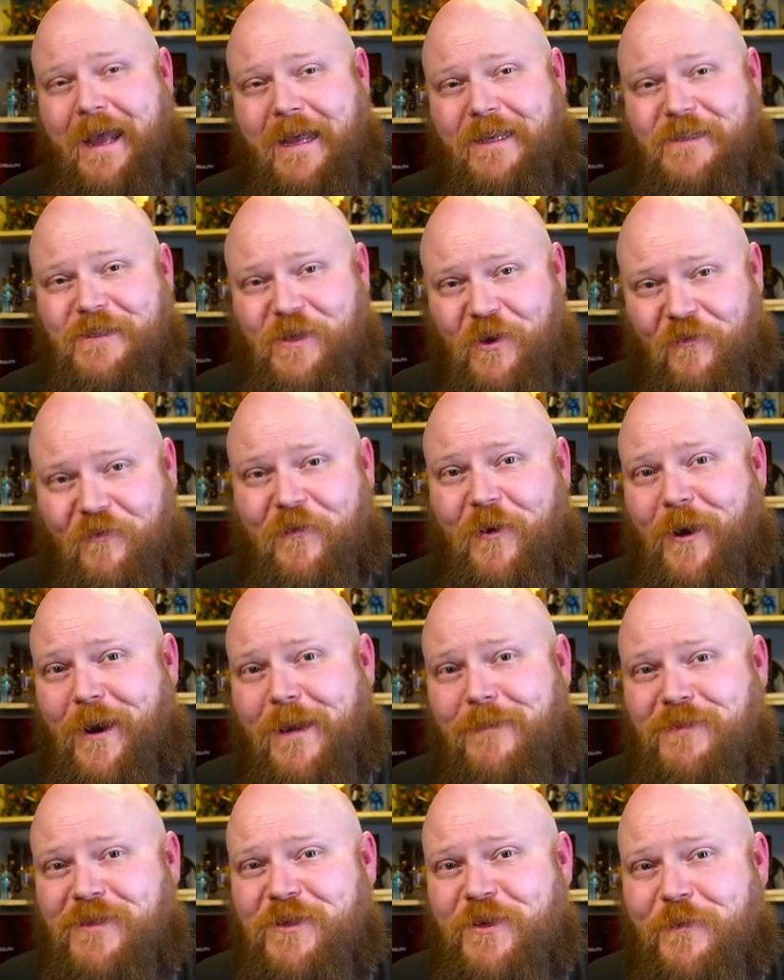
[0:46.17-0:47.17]
So far,
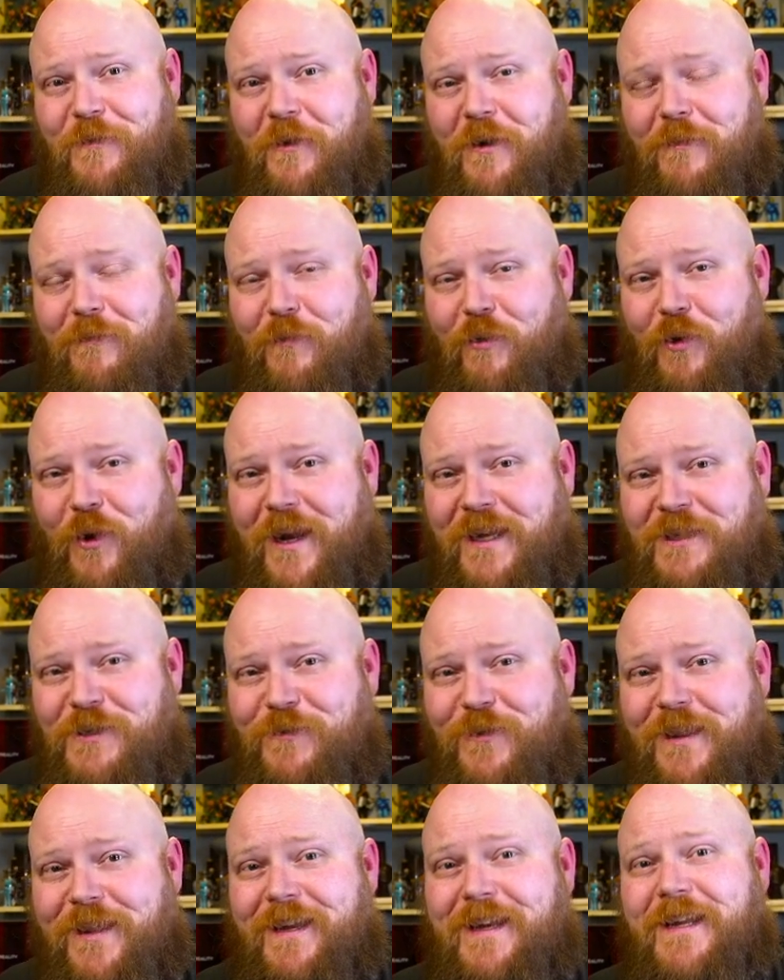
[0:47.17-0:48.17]
I'm super impressed
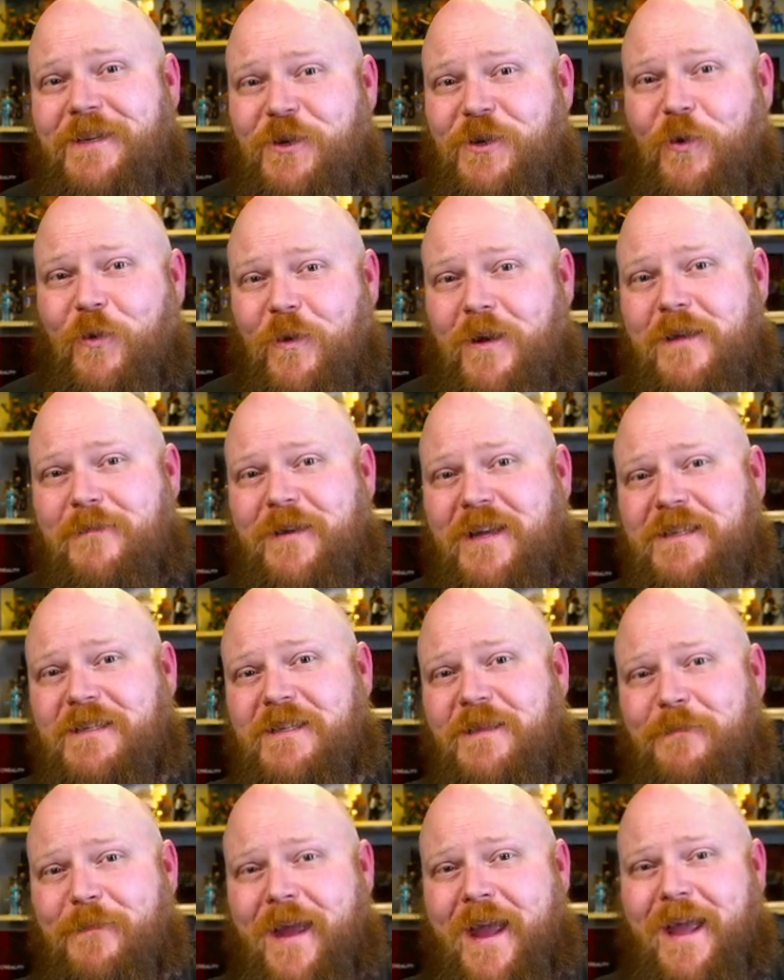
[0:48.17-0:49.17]
with it. It totally beats
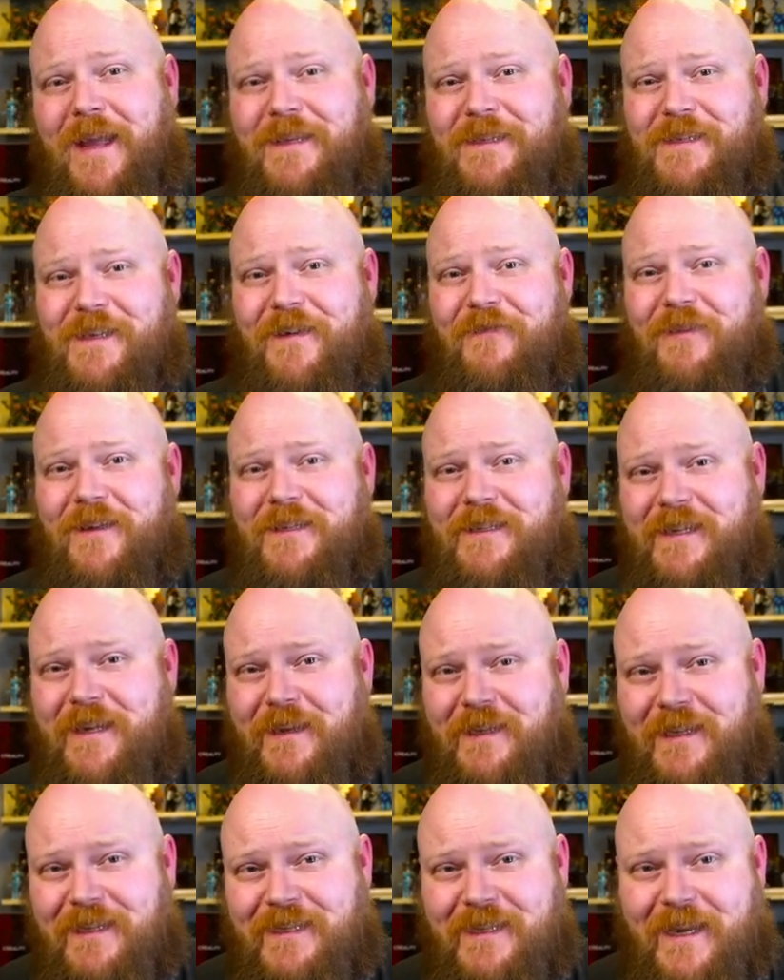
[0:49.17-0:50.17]
the pants off the
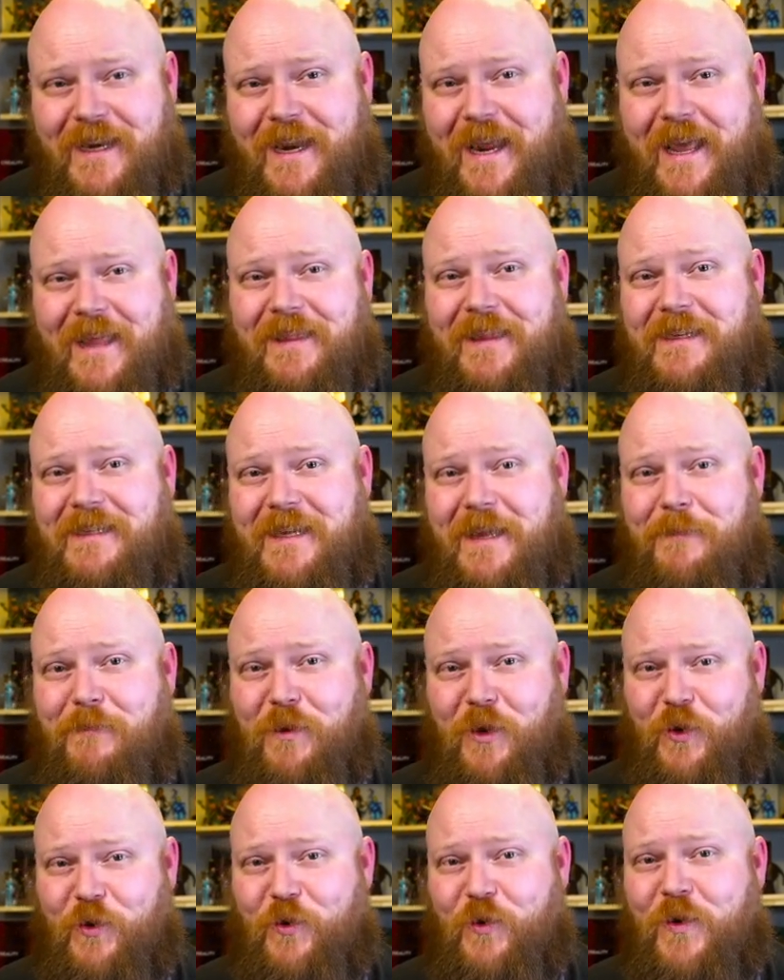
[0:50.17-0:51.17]
Tingson and the
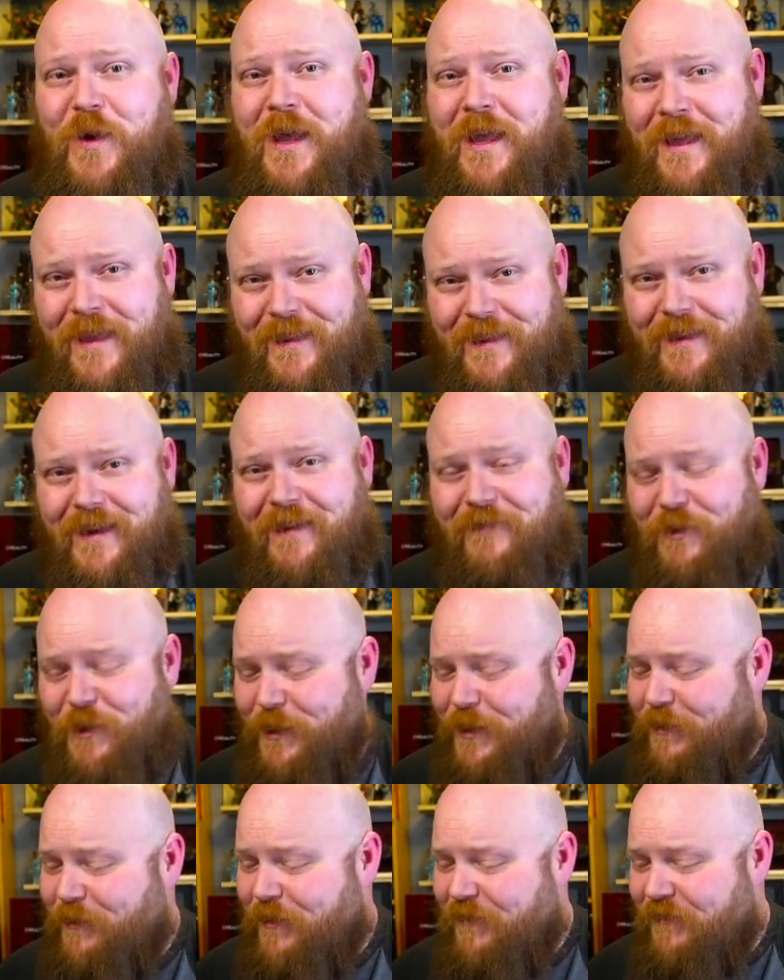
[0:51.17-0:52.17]
Timku that I've
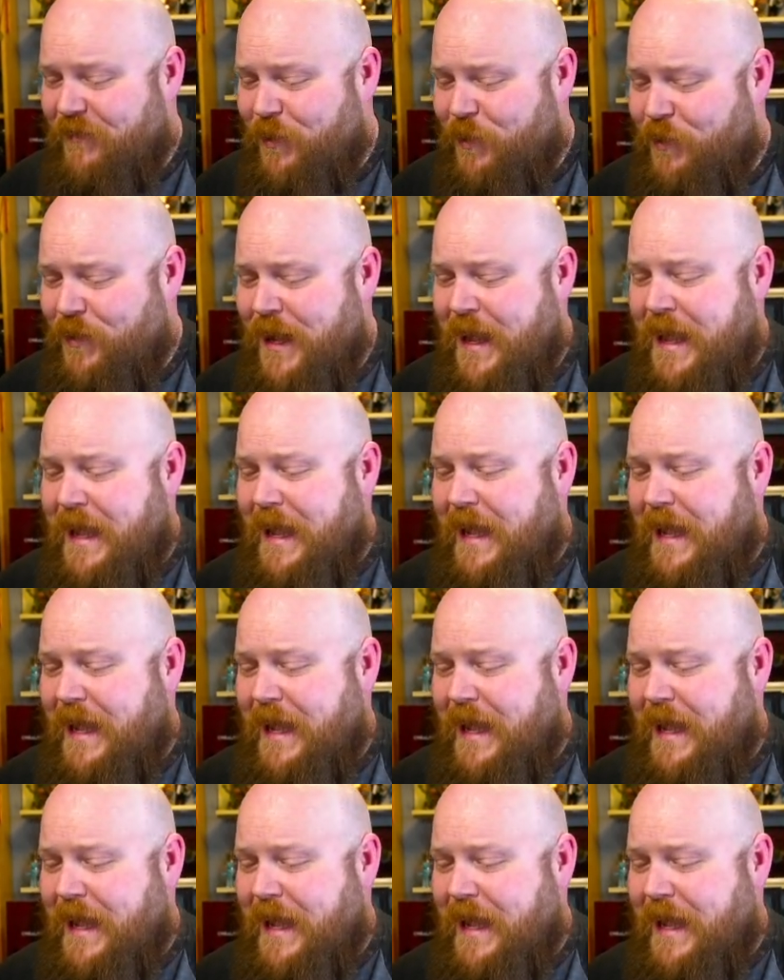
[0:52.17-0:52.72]
already reviewed.